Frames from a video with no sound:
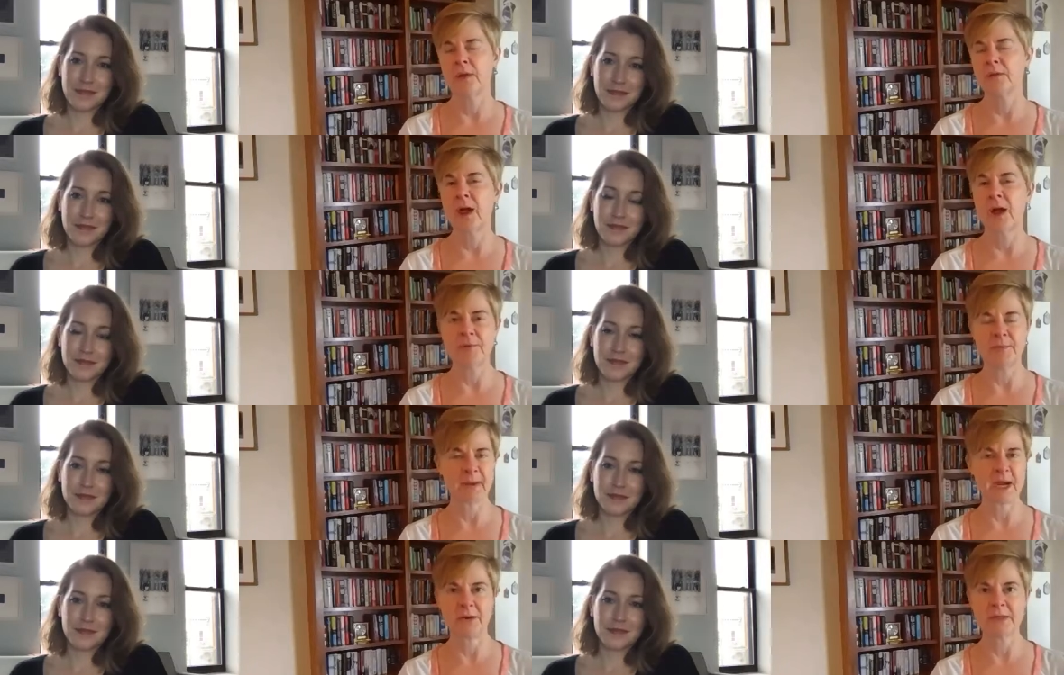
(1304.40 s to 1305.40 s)
Speaker 1: love
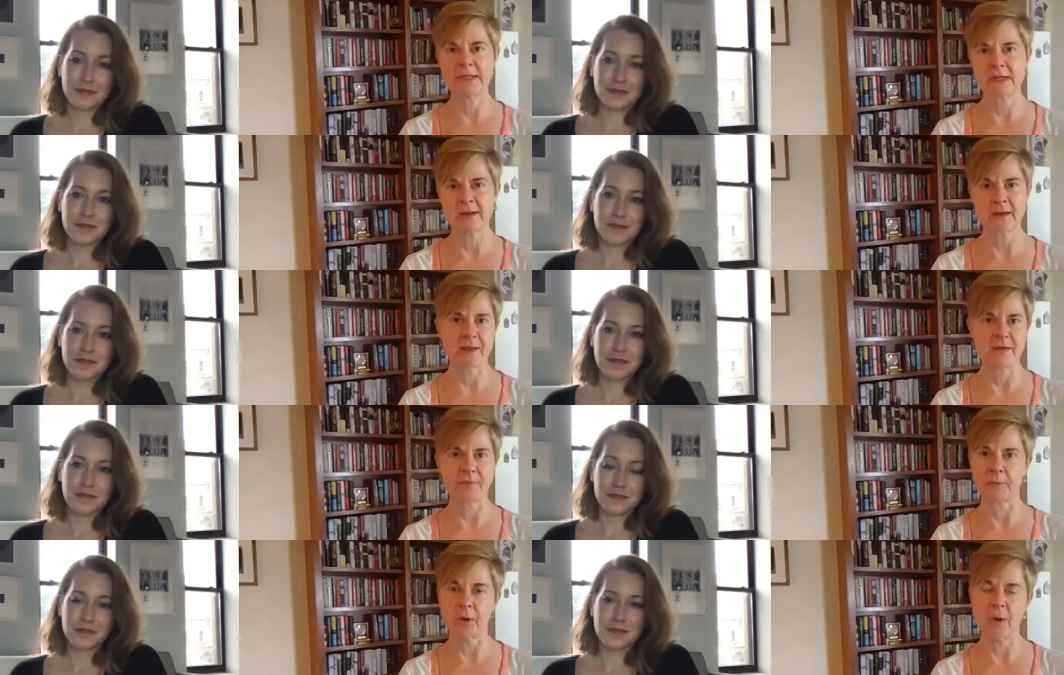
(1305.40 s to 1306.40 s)
and parenting in kind
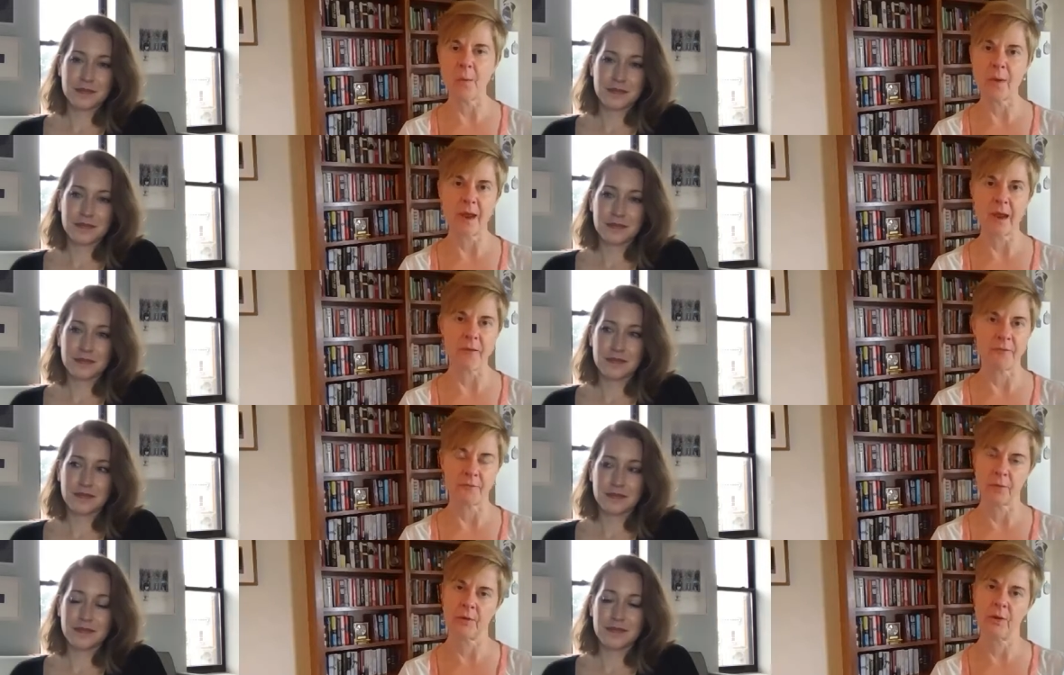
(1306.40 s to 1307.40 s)
of the wrong way
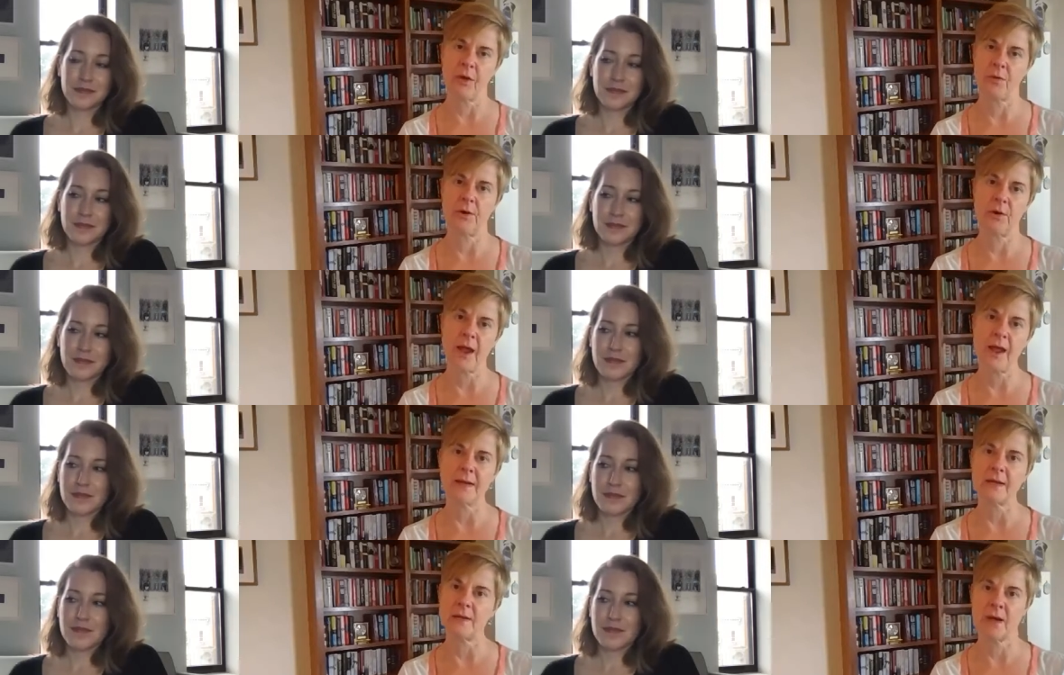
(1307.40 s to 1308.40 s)
for longer
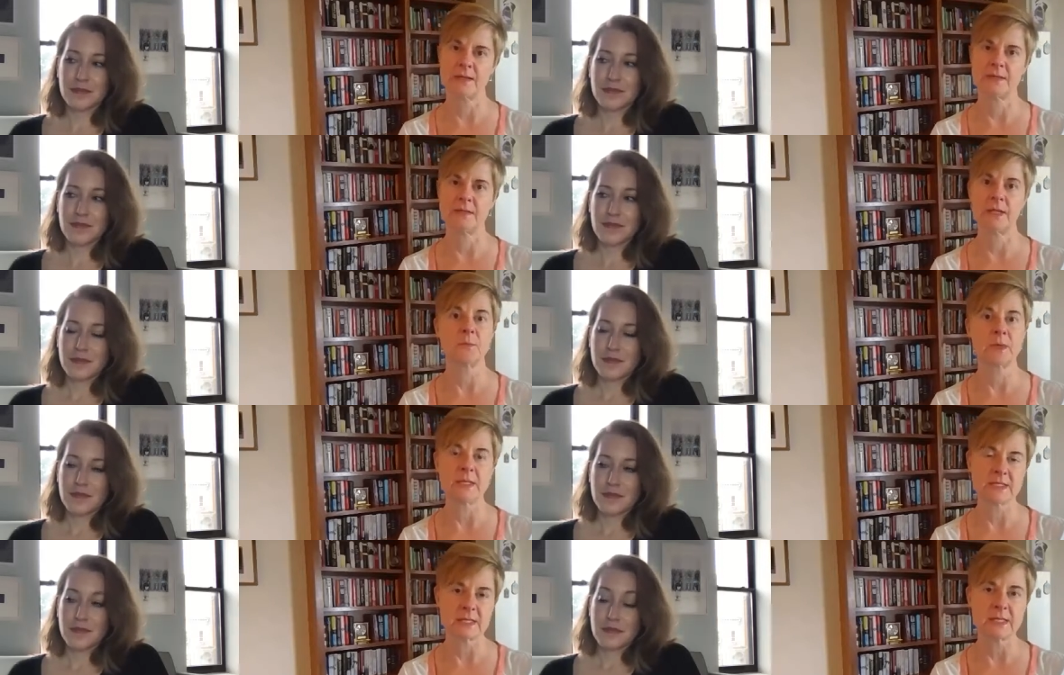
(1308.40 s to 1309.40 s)
had he not done what
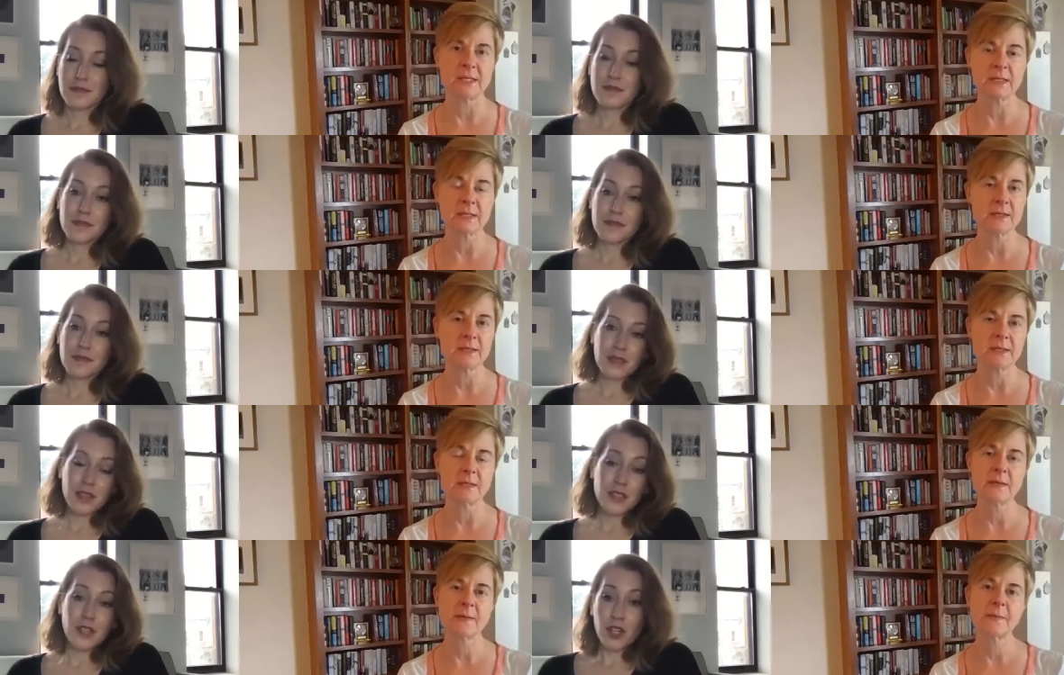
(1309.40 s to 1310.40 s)
he did?
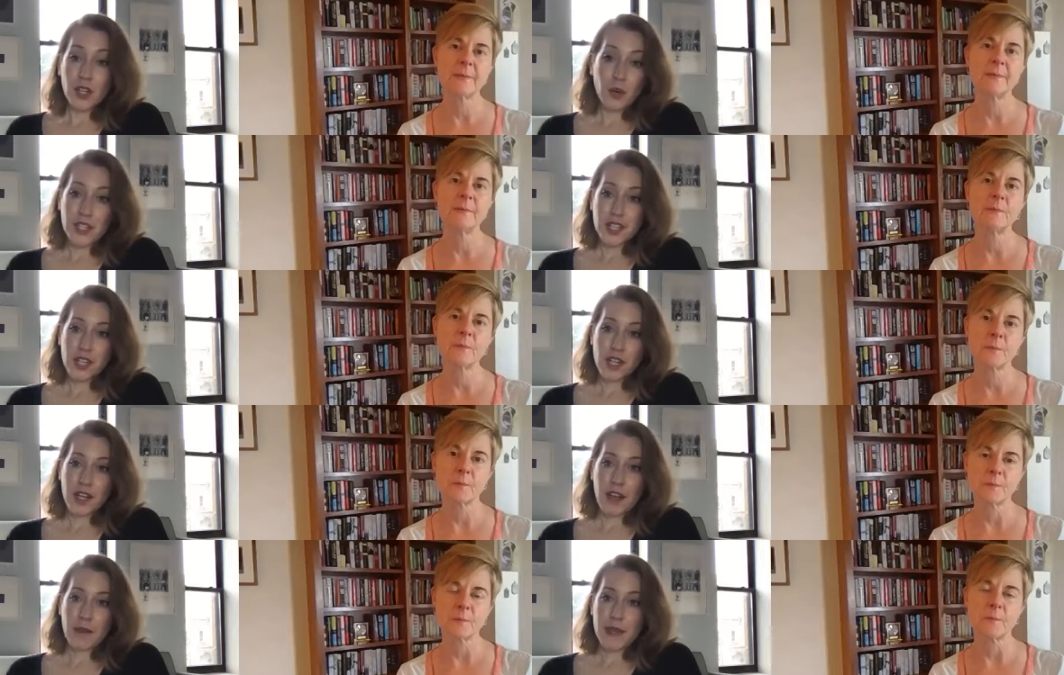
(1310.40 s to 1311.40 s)
Speaker 2: Good question.
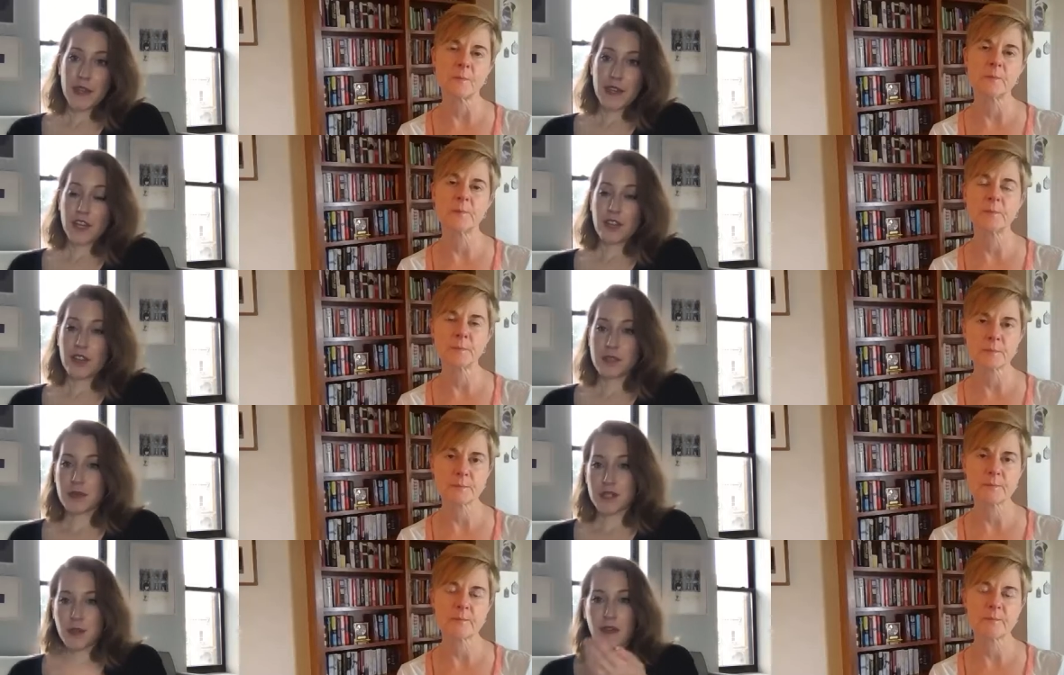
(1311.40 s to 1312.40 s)
I mean, that you know, this
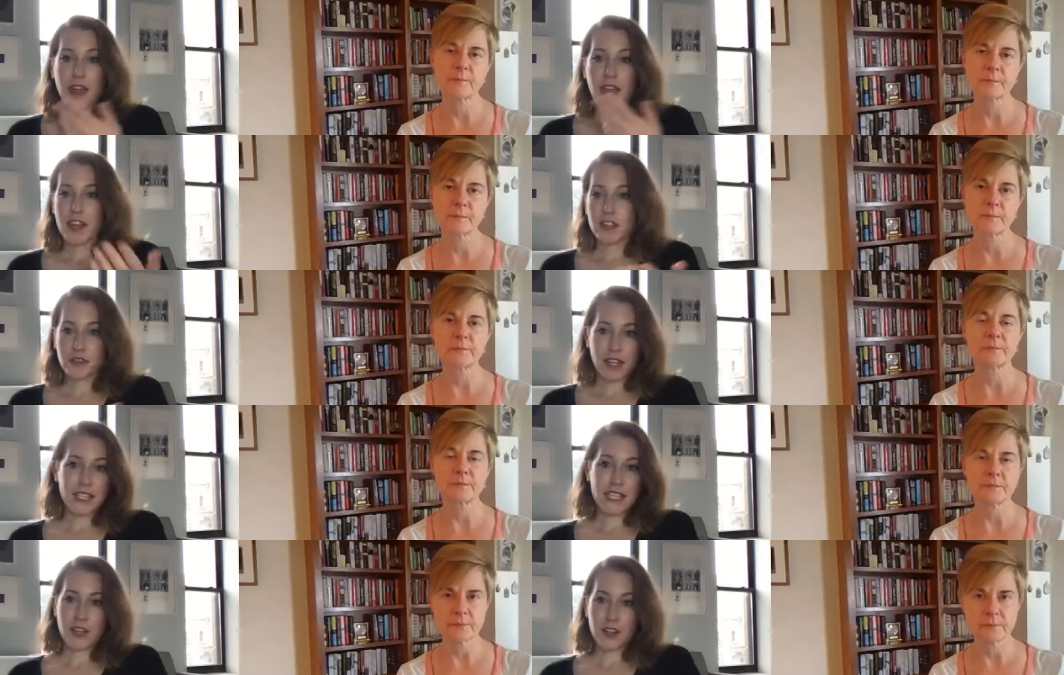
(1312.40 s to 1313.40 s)
was around the age of like
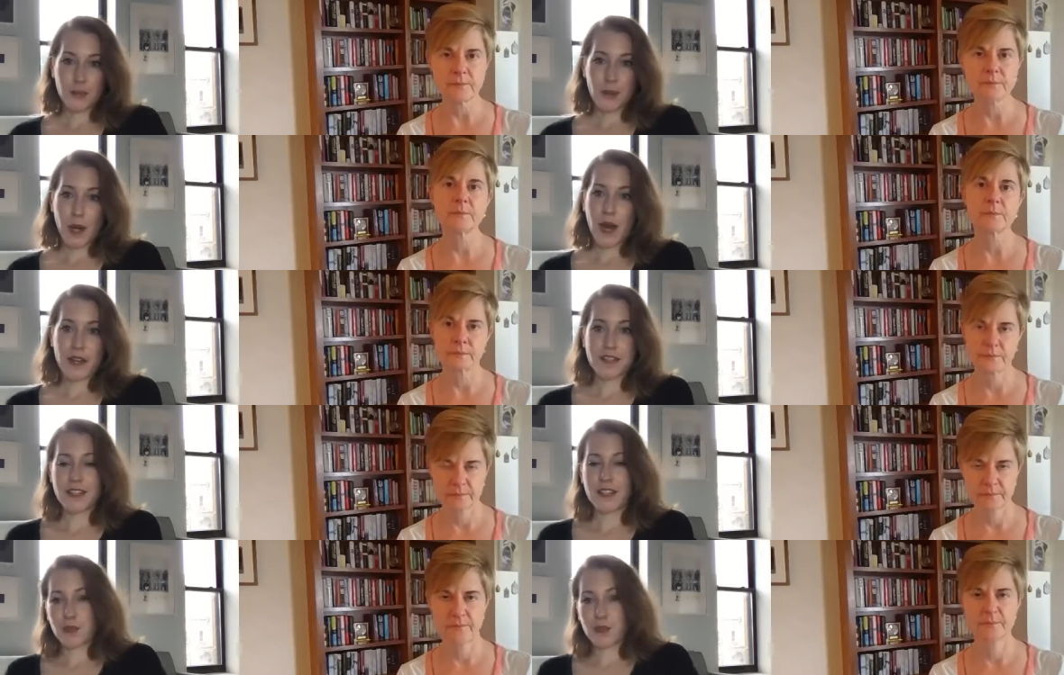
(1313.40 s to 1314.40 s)
Skinner's box,
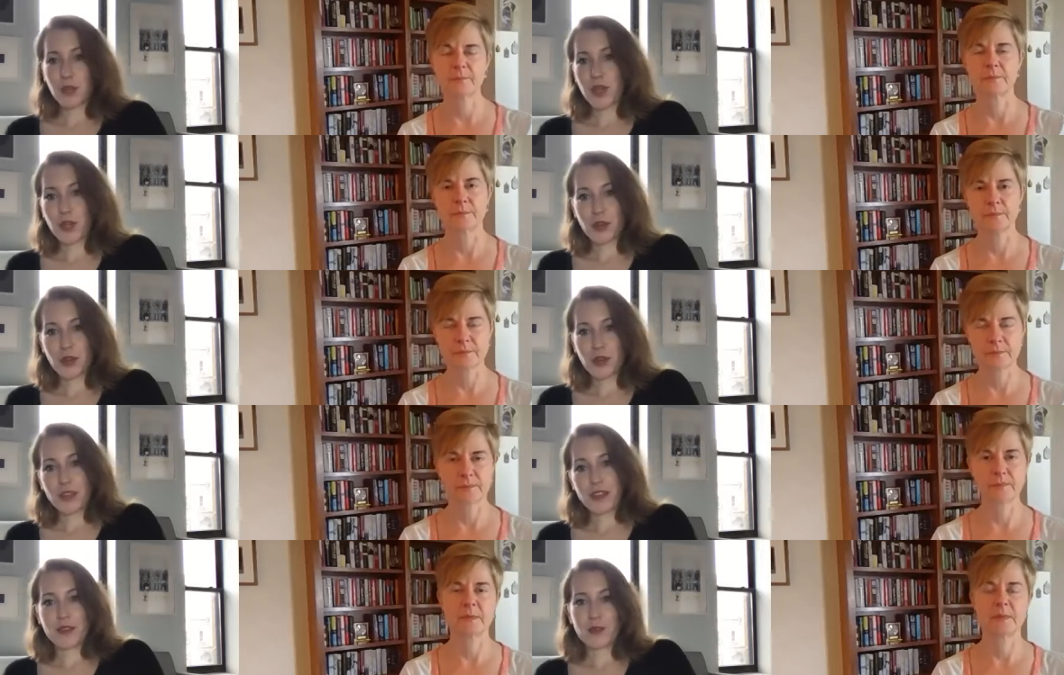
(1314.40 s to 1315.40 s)
and the you know,
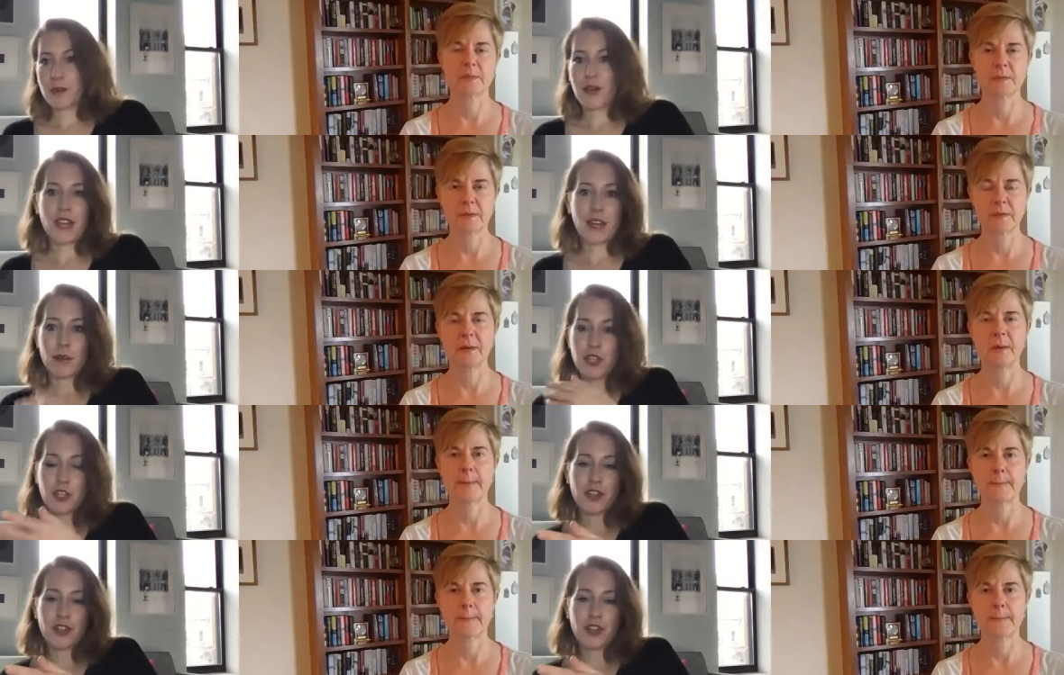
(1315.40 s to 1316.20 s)
it was about like you're